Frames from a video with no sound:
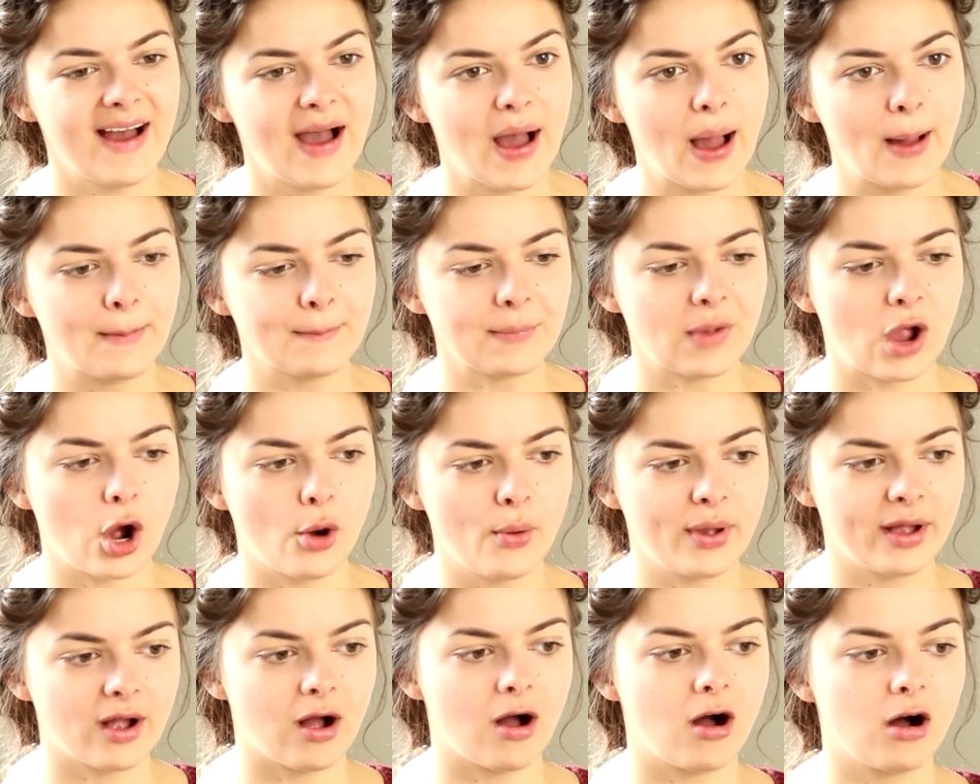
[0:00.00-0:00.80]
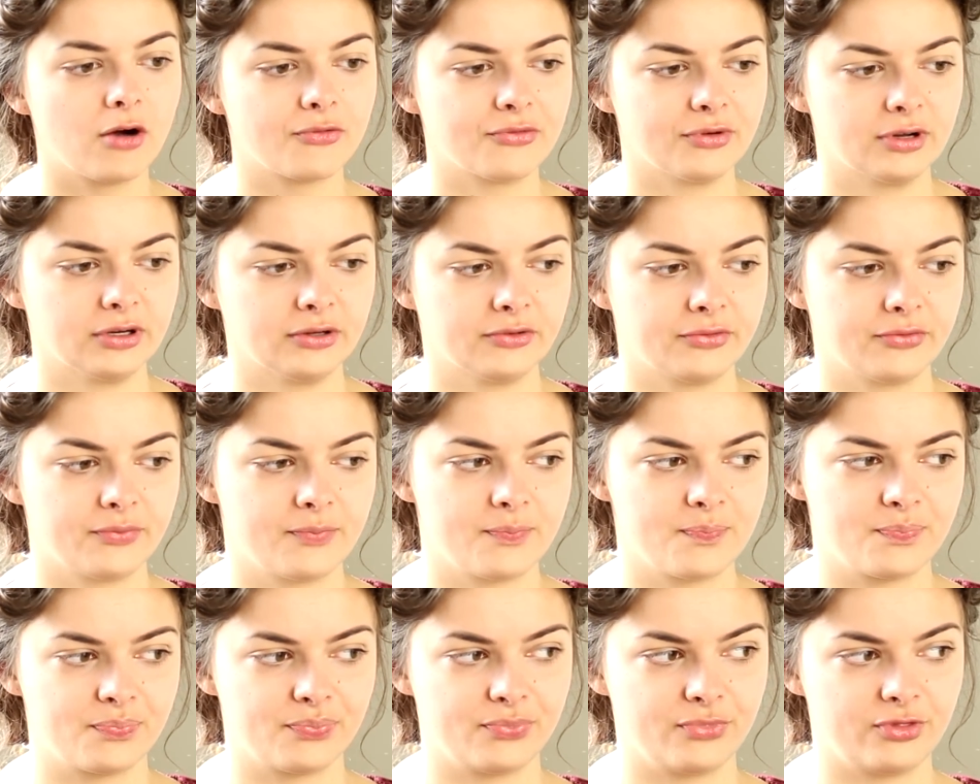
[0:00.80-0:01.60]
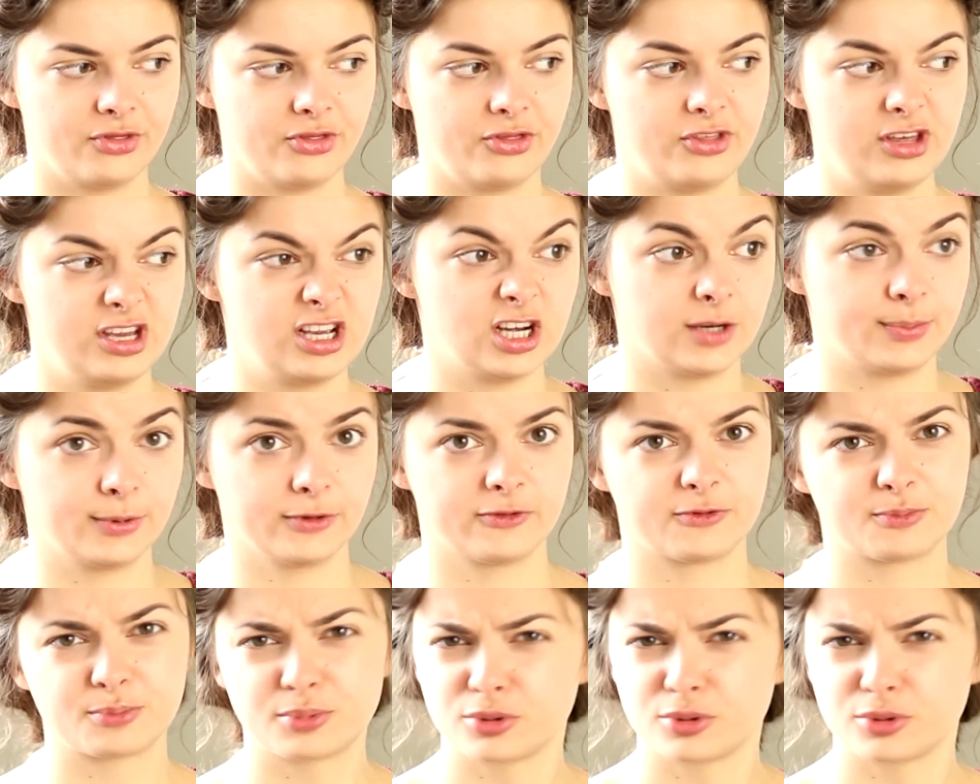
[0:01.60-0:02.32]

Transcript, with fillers: um, going off of the couple of